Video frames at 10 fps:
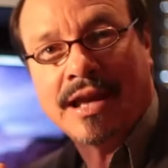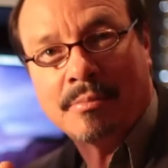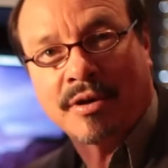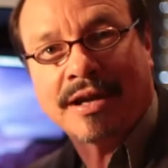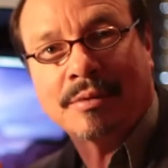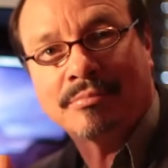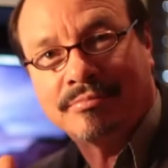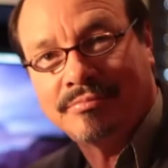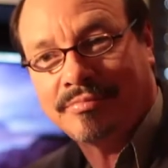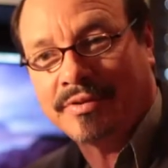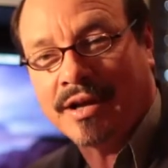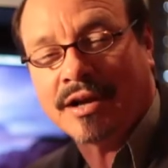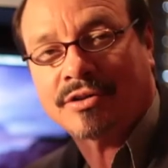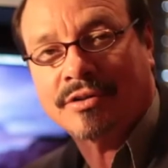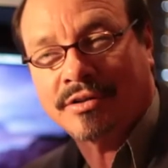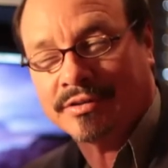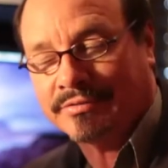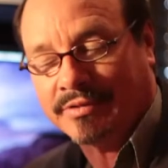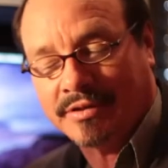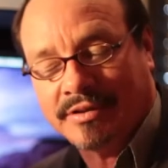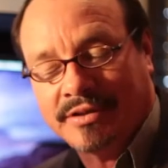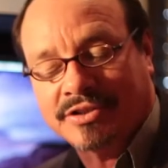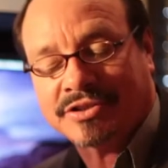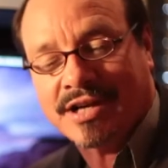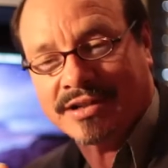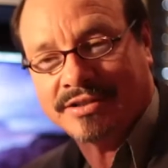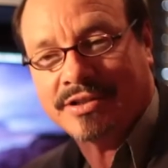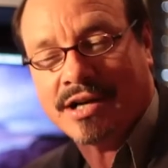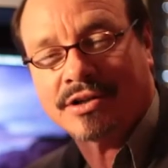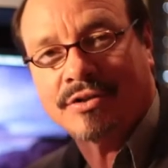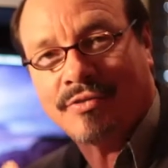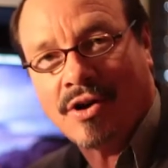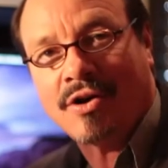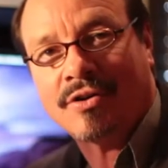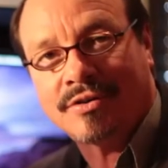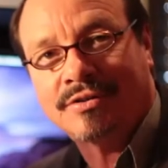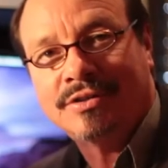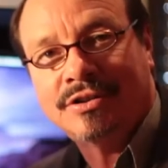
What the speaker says: Abraham, Yitzchak, and Yaakov all